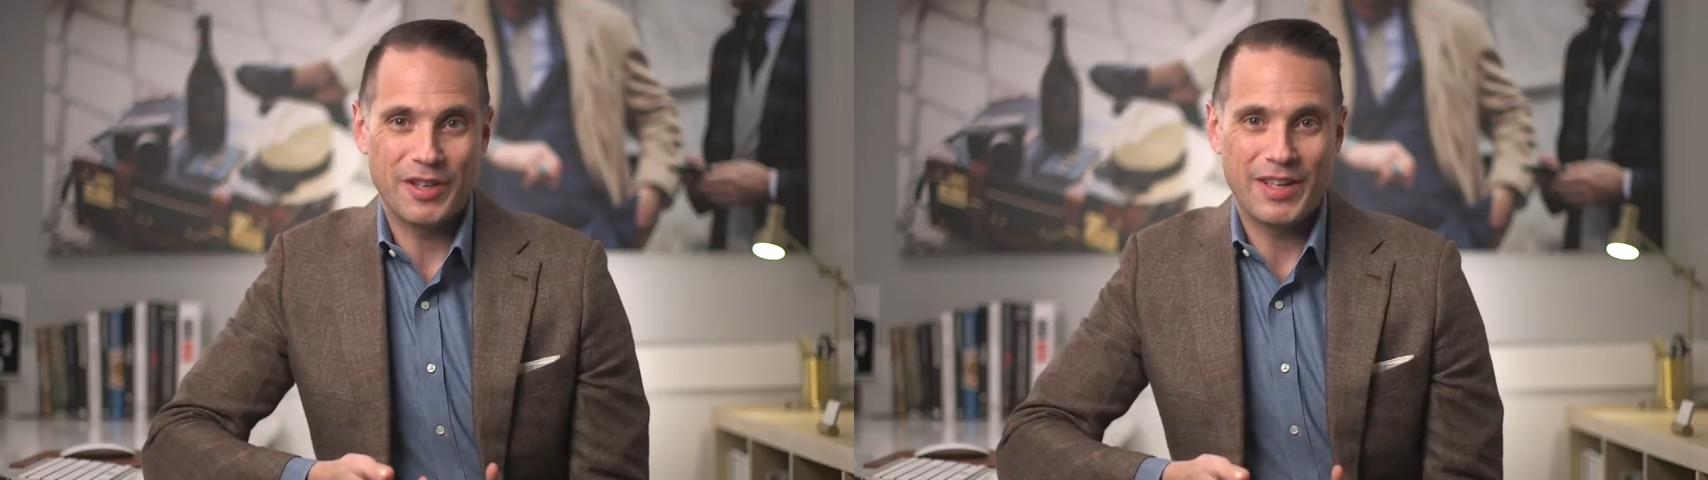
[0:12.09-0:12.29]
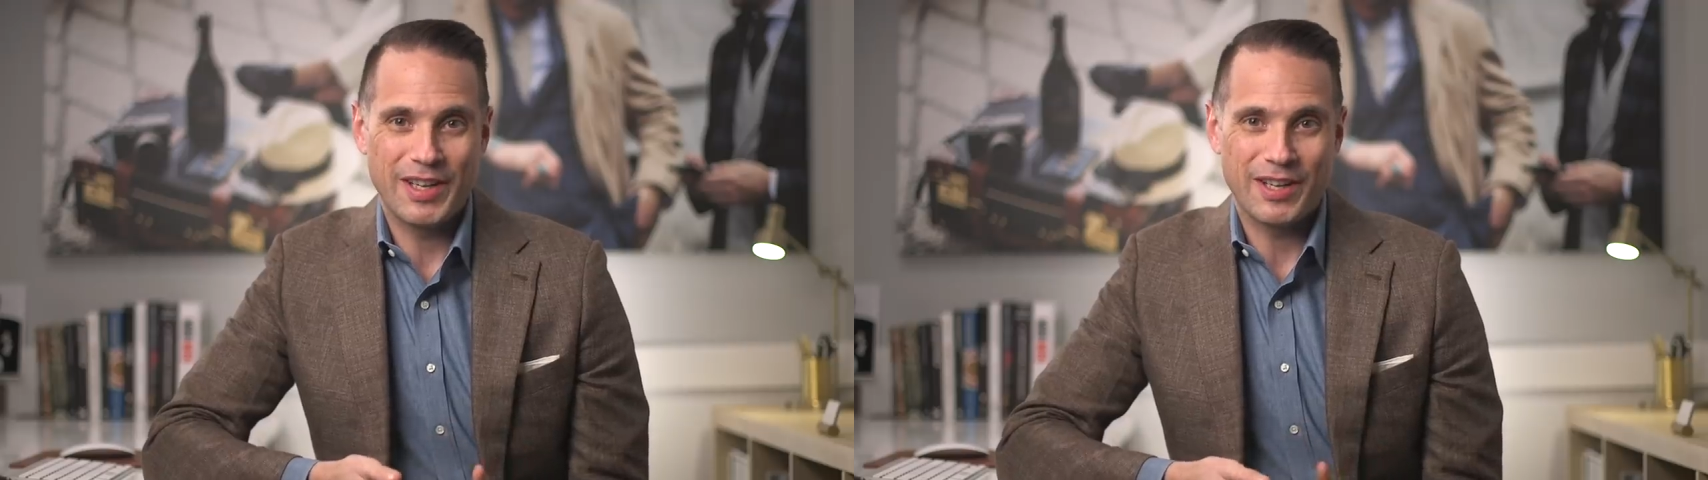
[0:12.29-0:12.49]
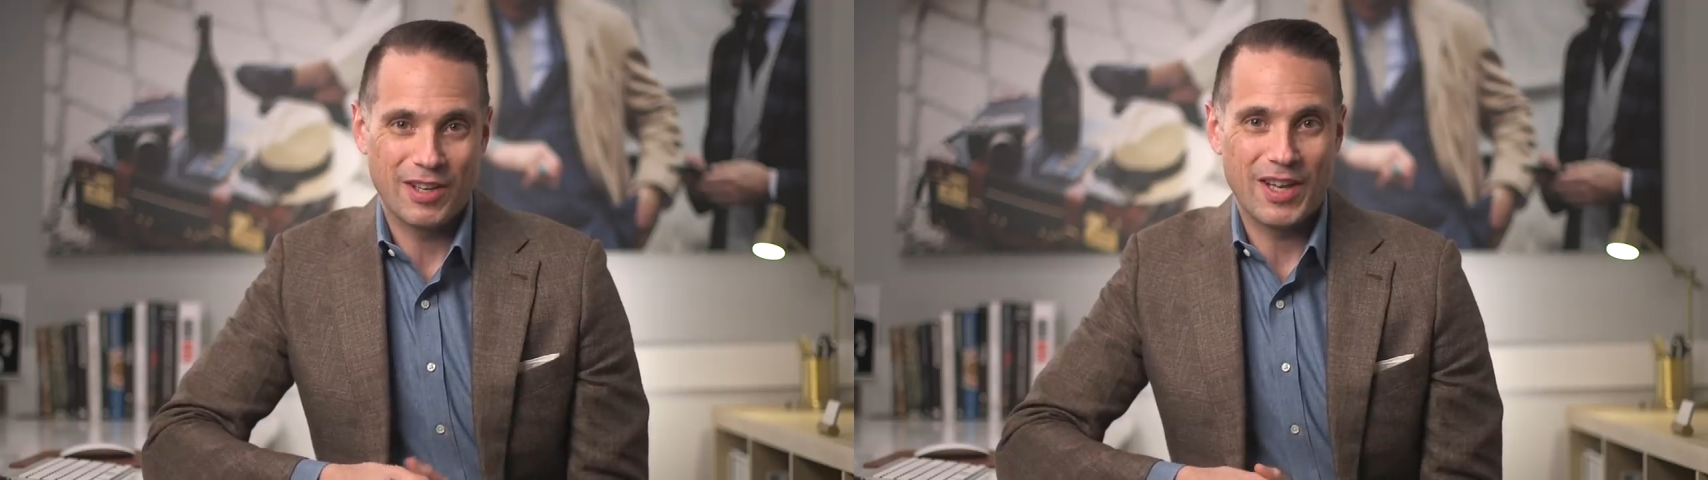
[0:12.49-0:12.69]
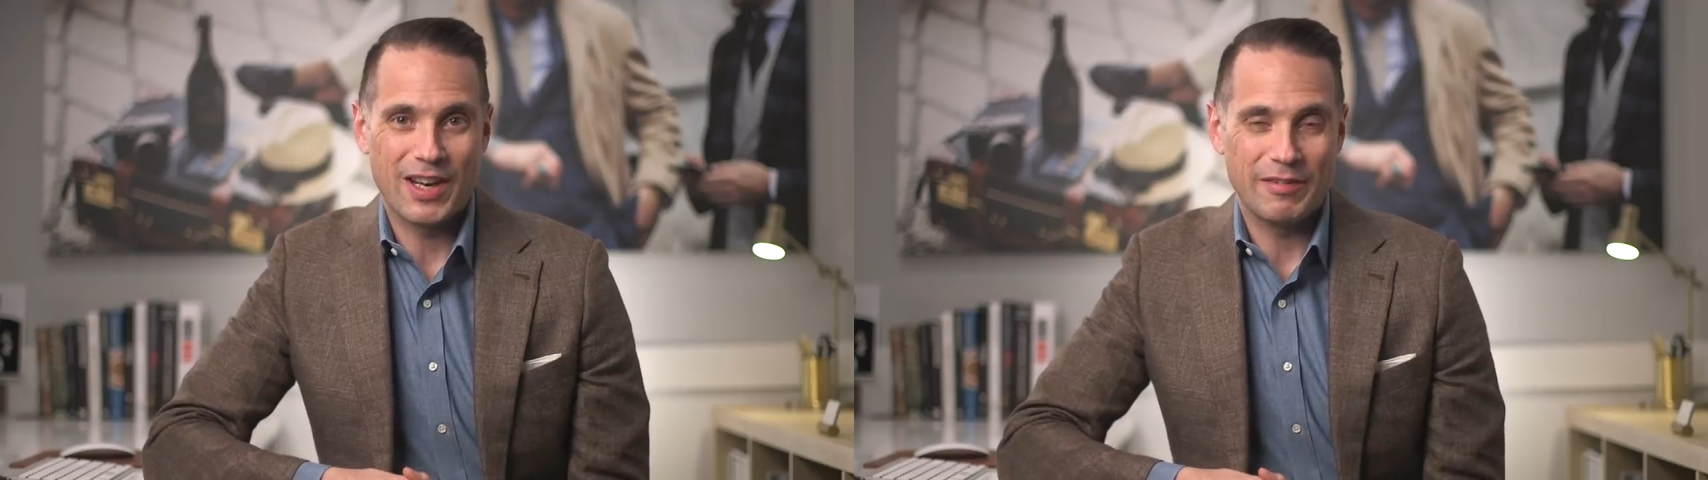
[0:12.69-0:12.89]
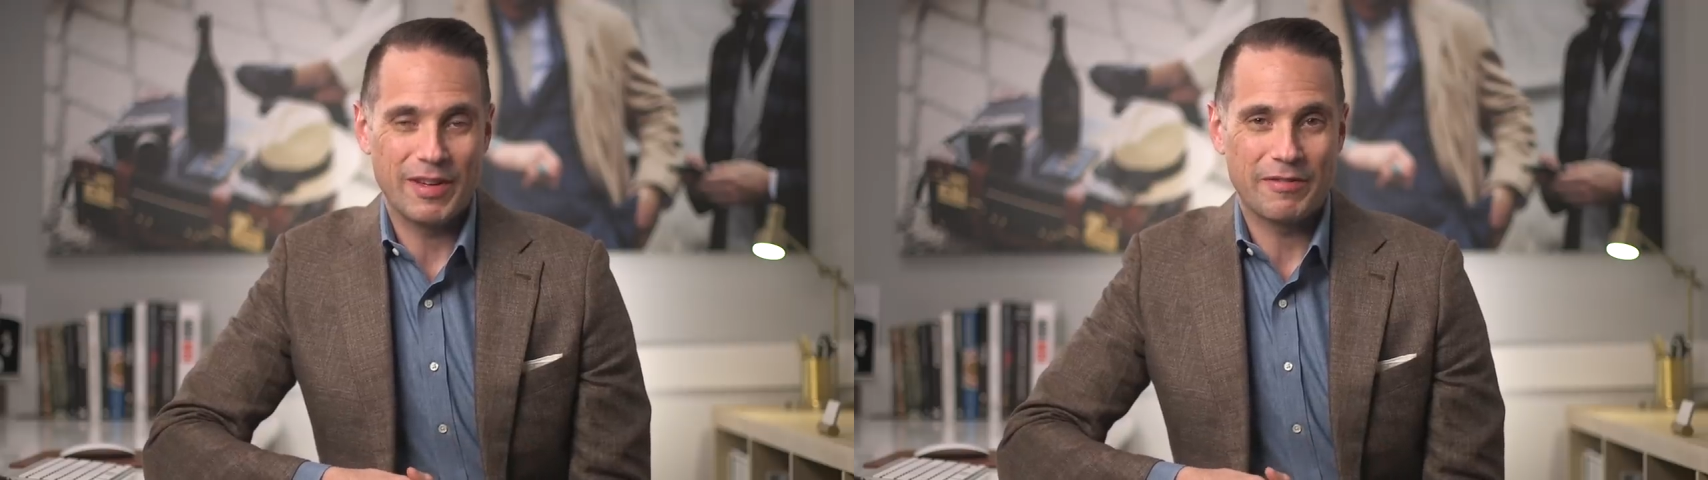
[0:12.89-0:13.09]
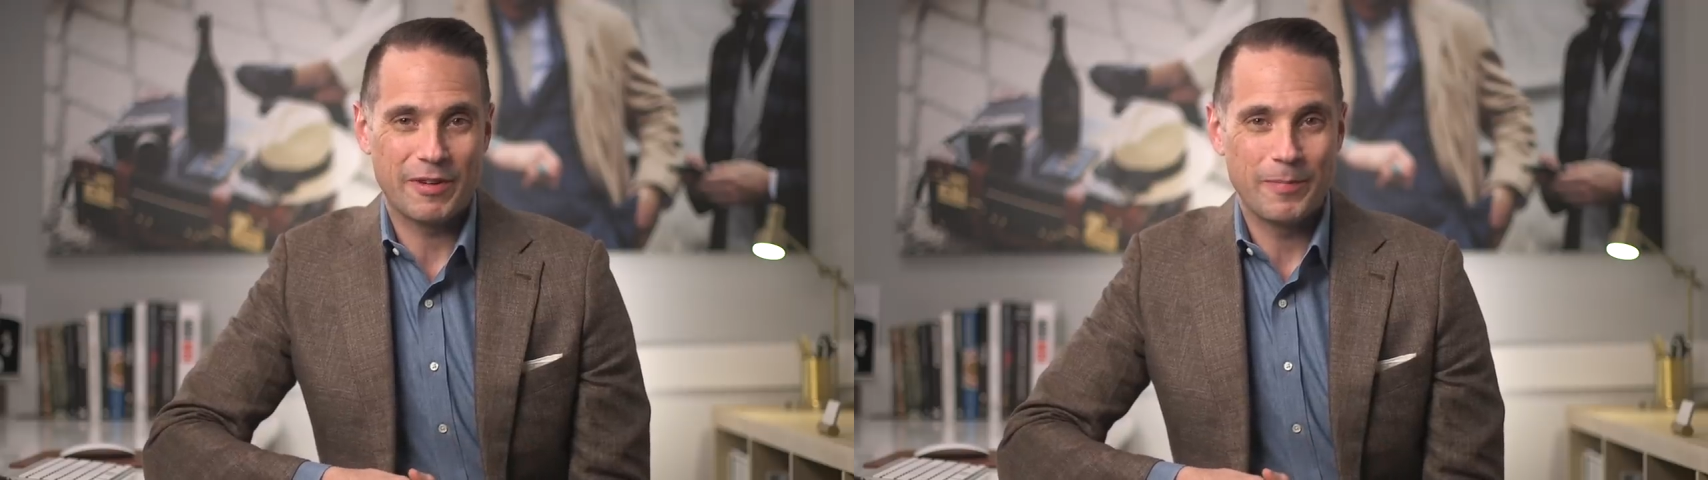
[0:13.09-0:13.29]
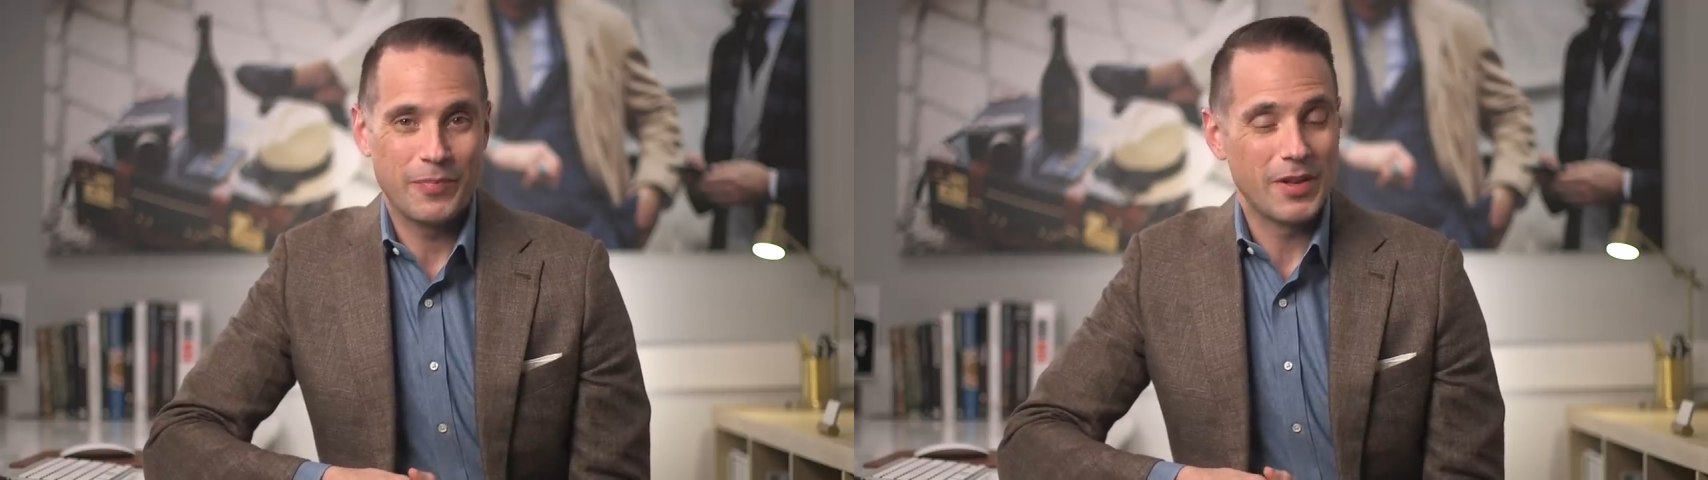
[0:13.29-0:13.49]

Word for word: take a lot of effort.